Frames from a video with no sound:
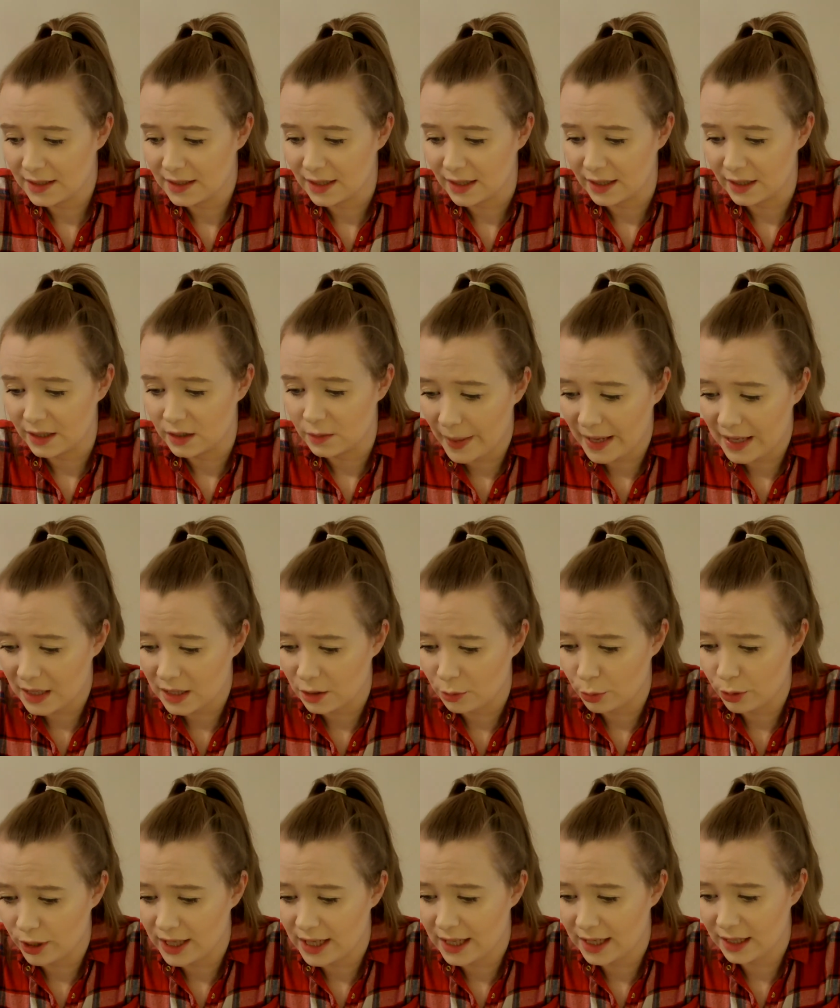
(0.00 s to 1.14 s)
it says bake in a
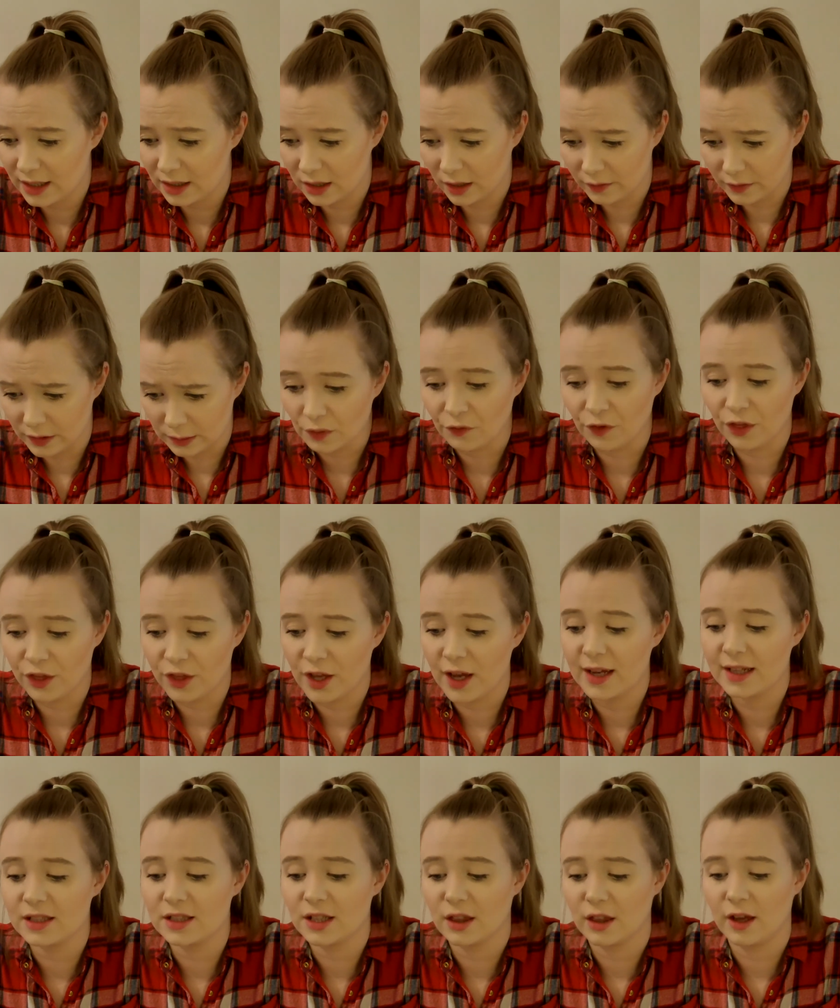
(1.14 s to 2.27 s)
preheated oven for
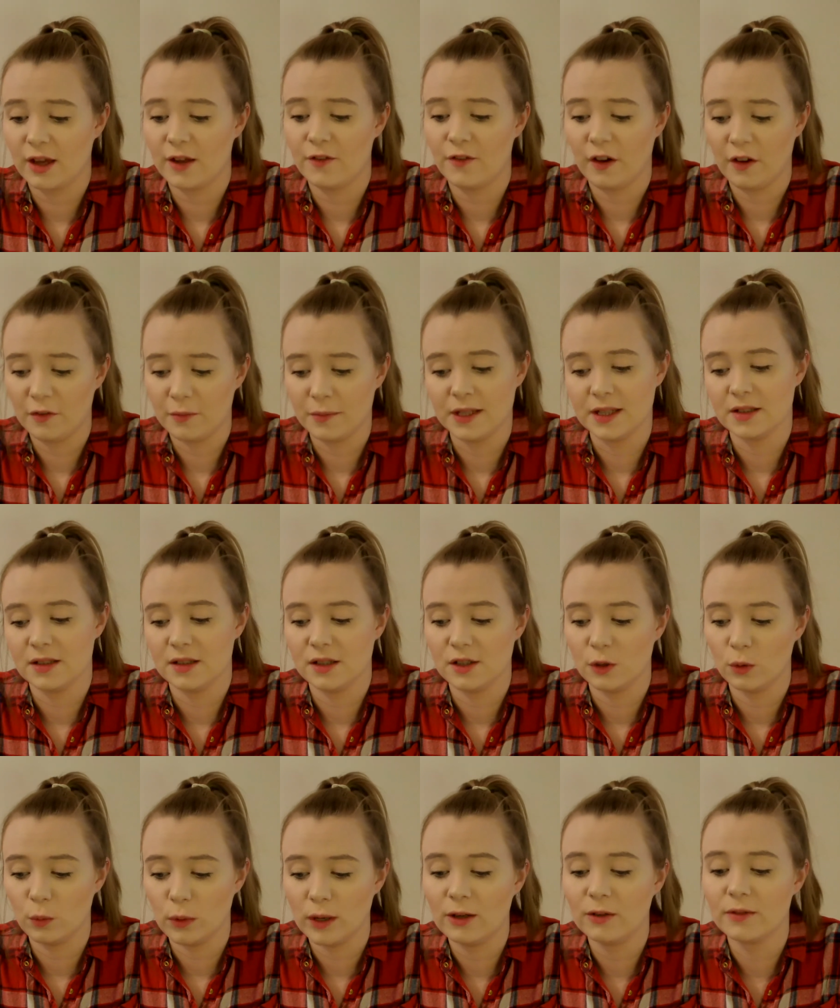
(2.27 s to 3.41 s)
30 to 35 minutes until
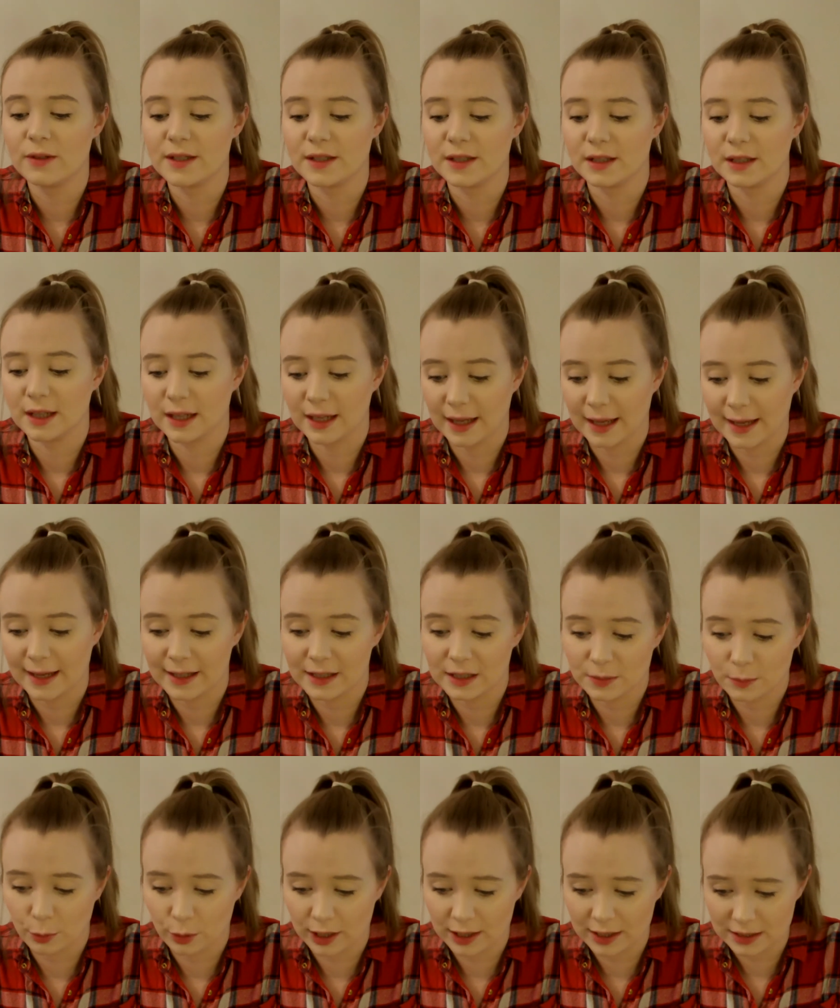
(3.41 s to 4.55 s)
well risen and cake
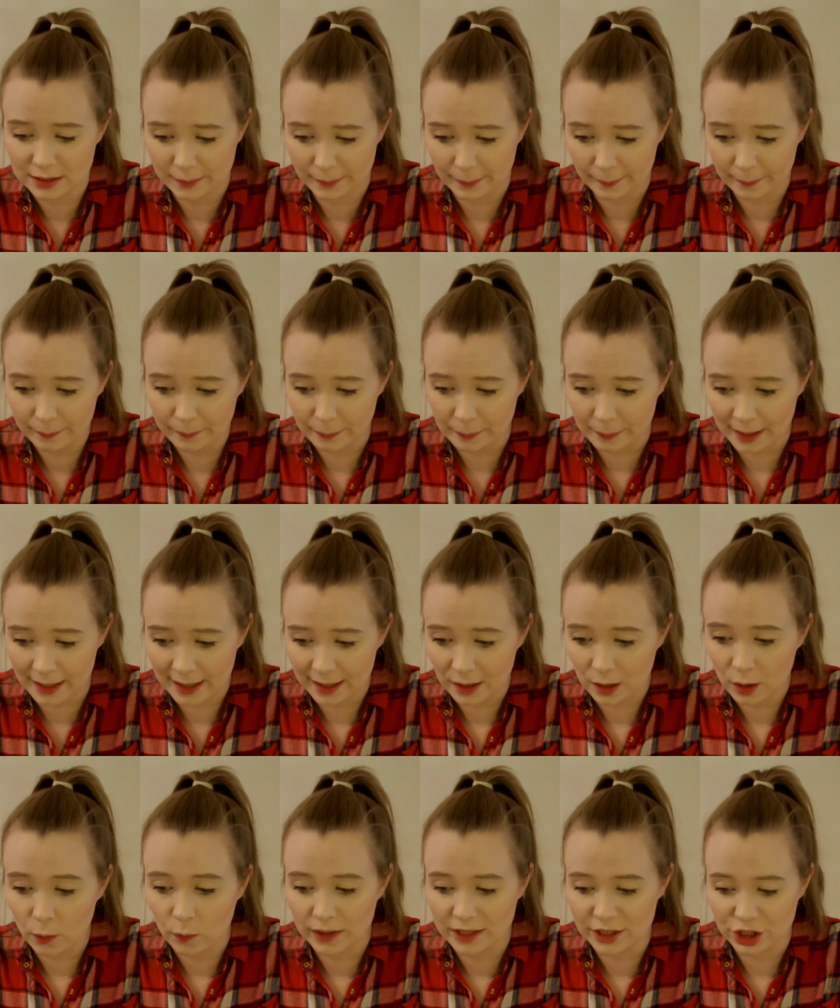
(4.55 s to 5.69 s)
springs back
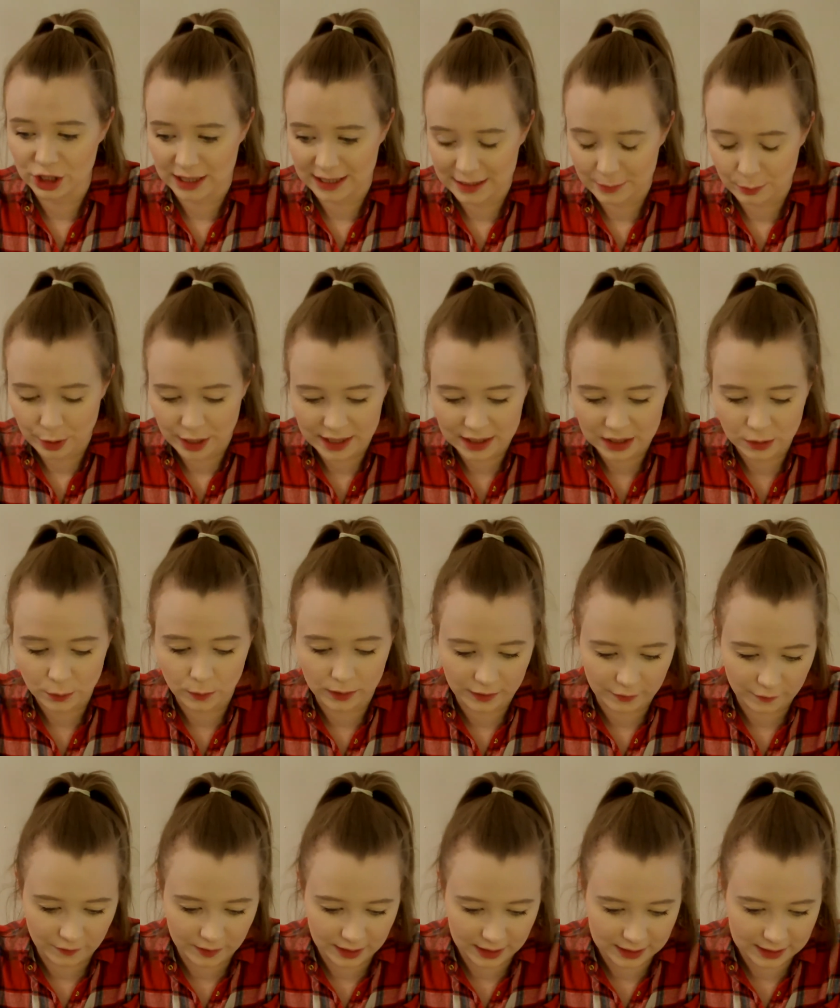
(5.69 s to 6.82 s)
when gently pressed with a
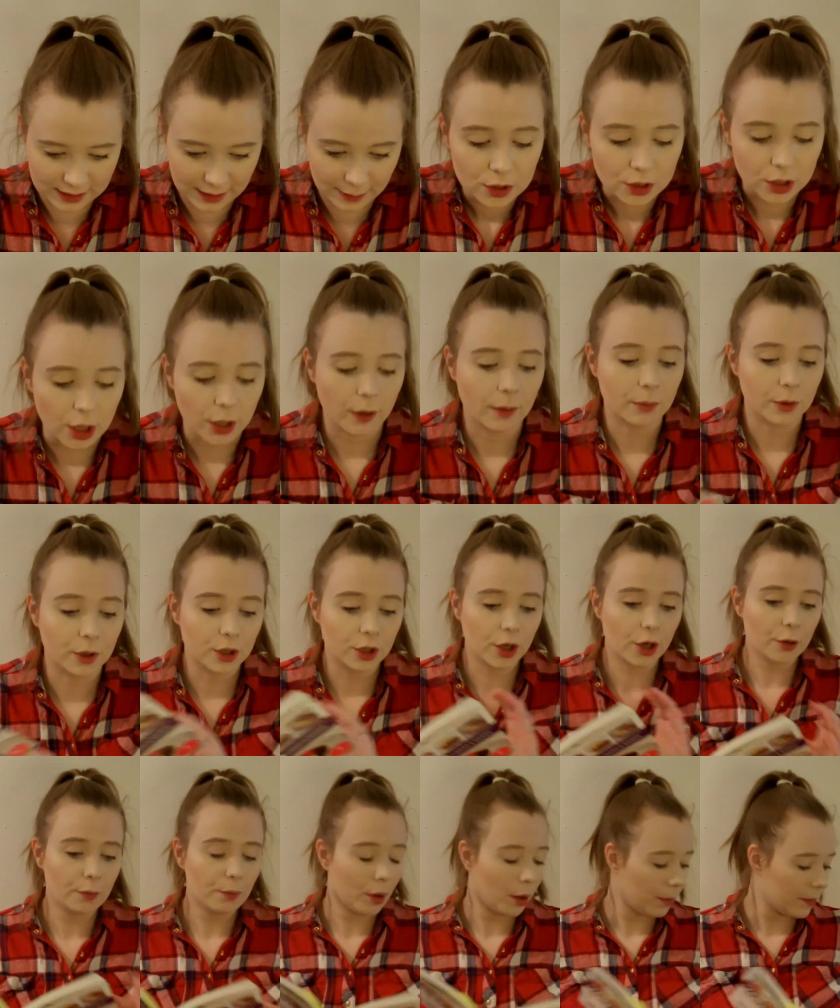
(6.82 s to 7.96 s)
fingertip. So I'm going to
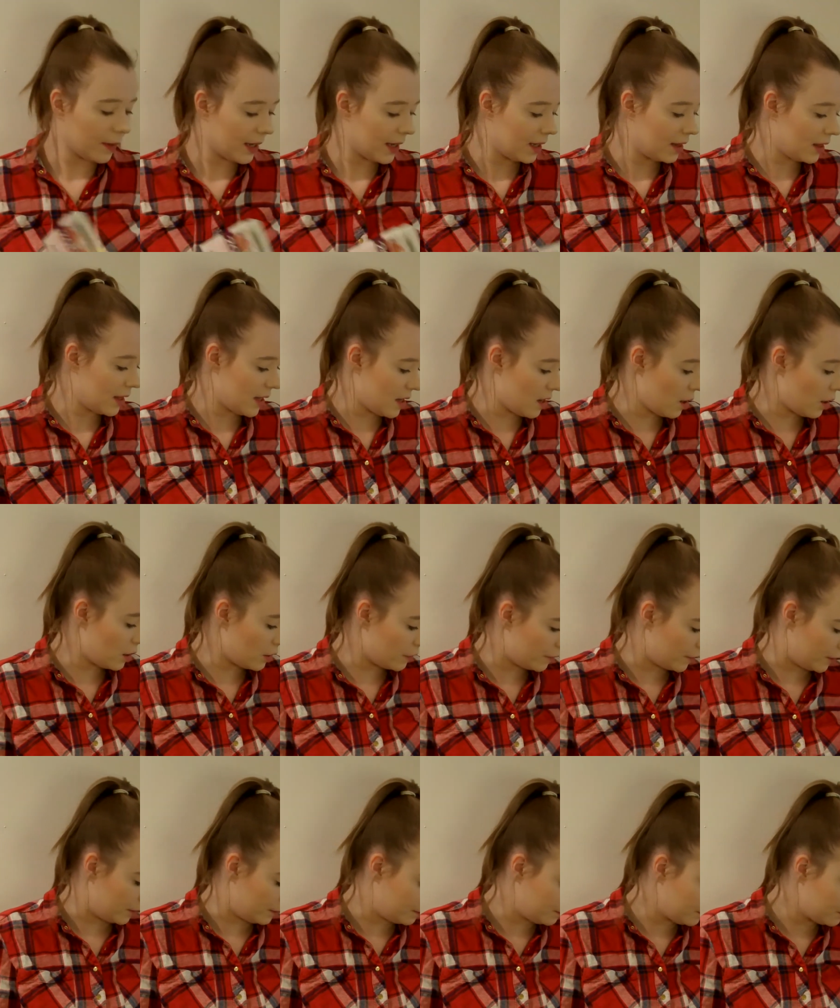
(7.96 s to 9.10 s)
go pop it in the
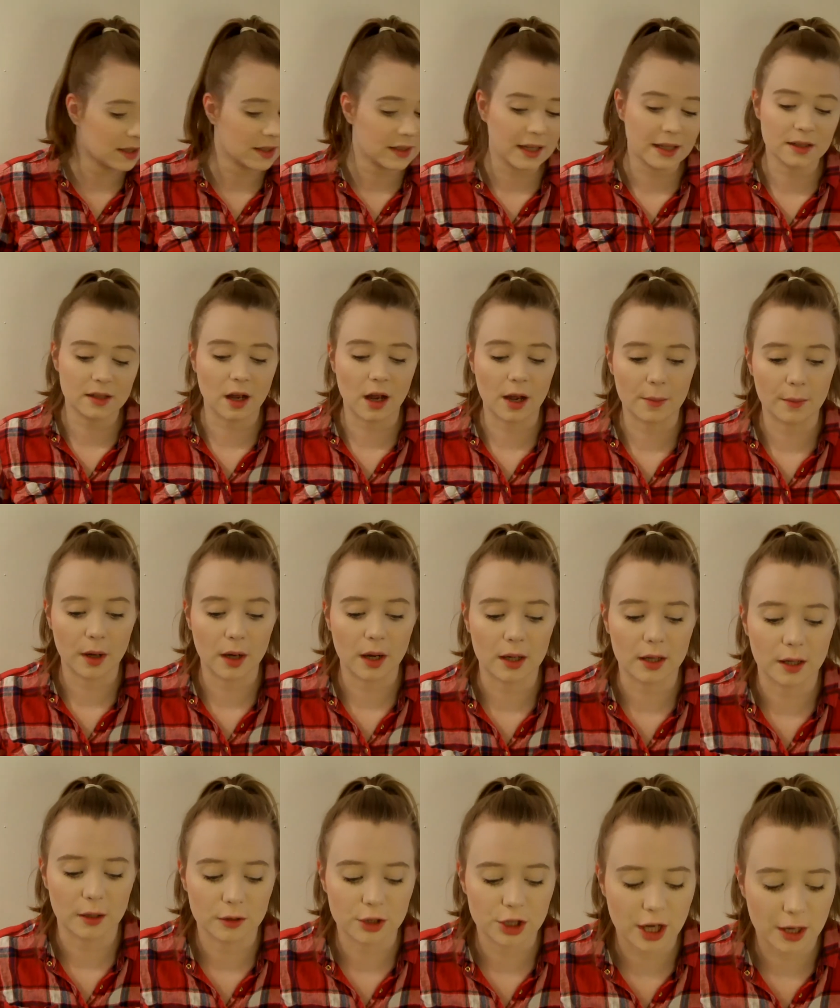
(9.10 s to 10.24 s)
oven, set a timer, and
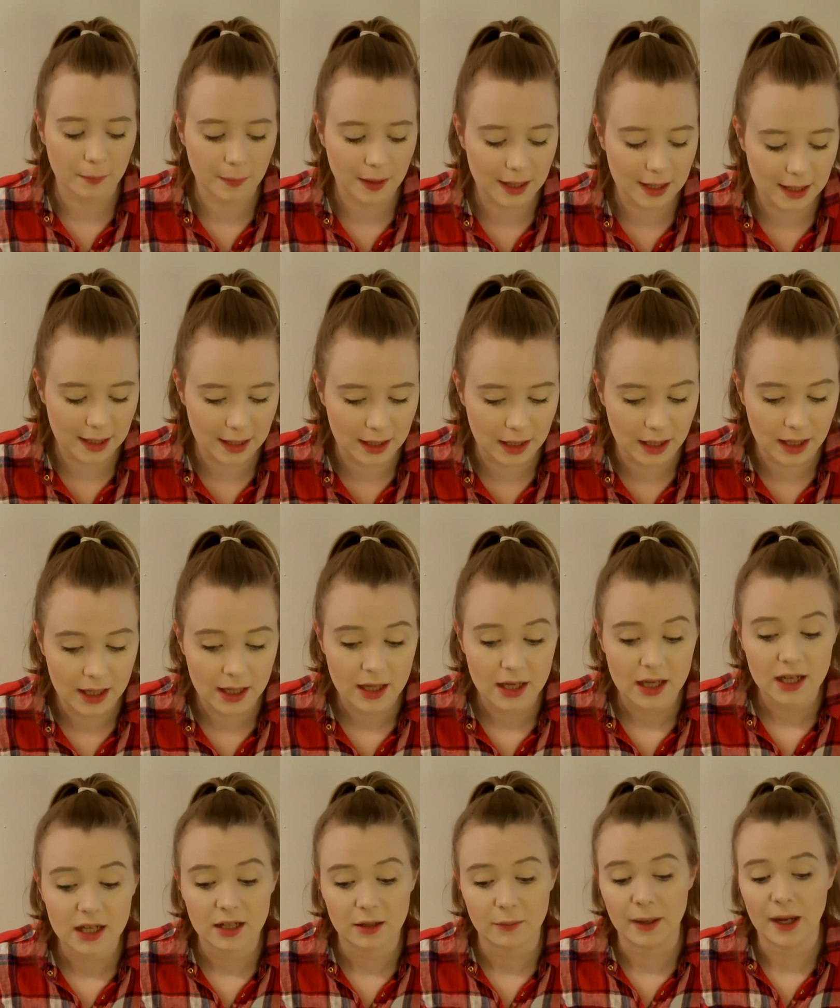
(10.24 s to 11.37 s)
I'll check back in
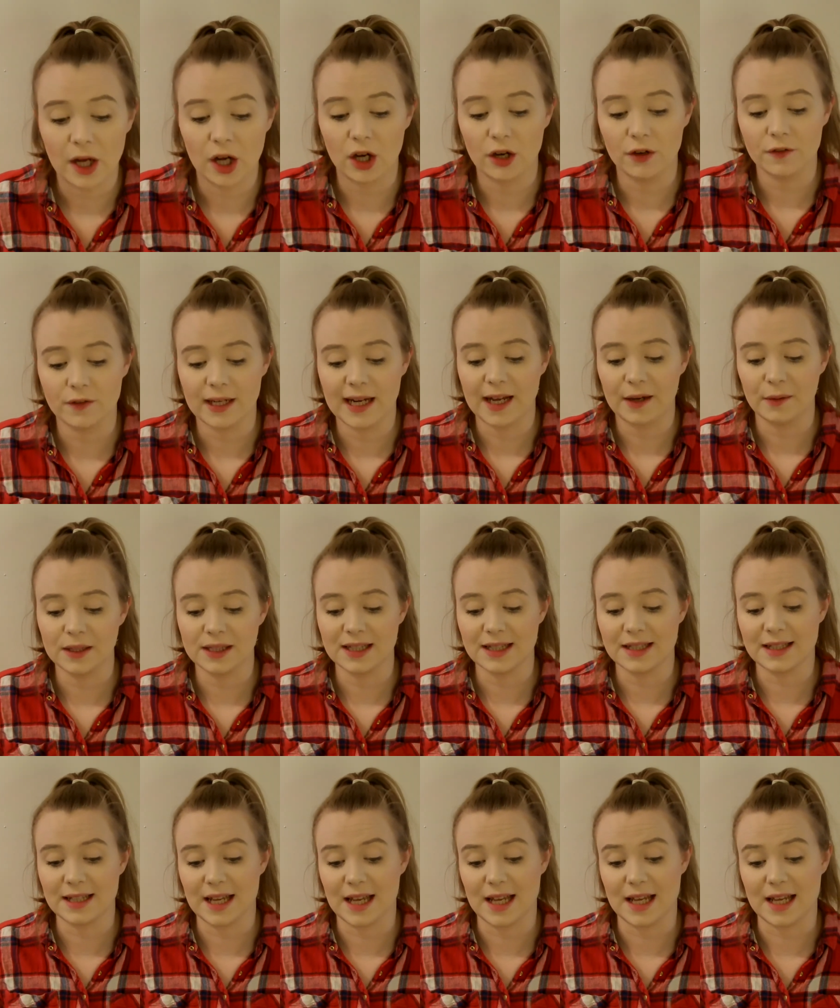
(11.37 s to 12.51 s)
about half an hour to
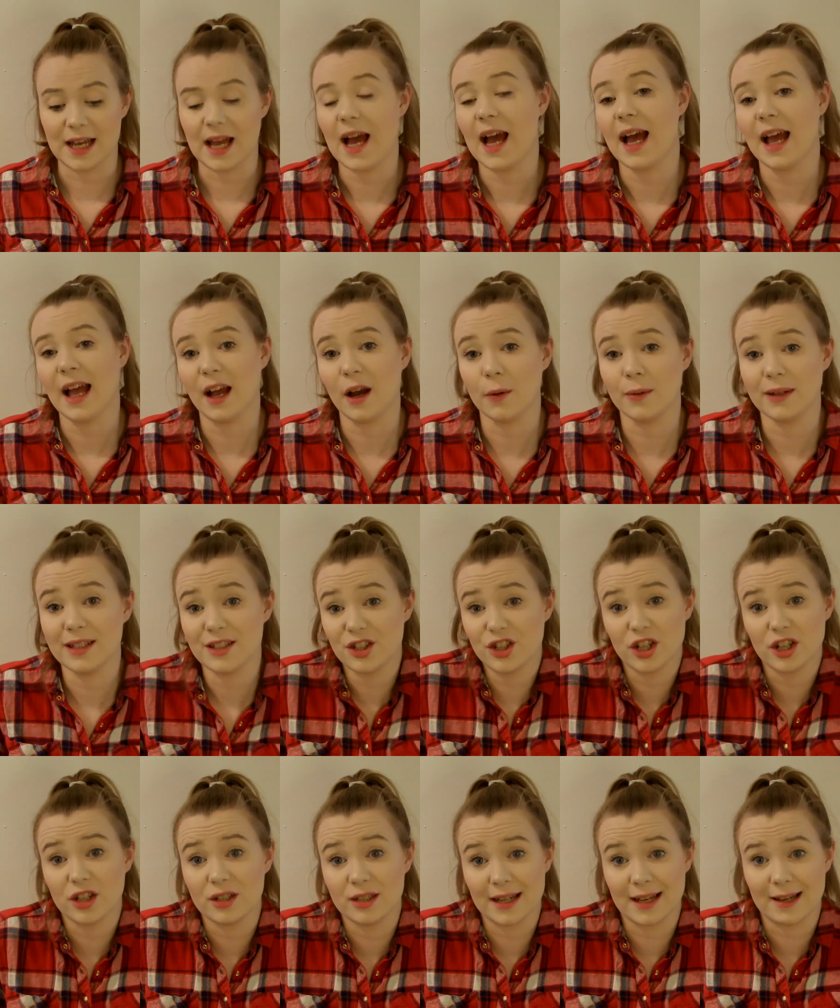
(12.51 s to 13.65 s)
see how it's turned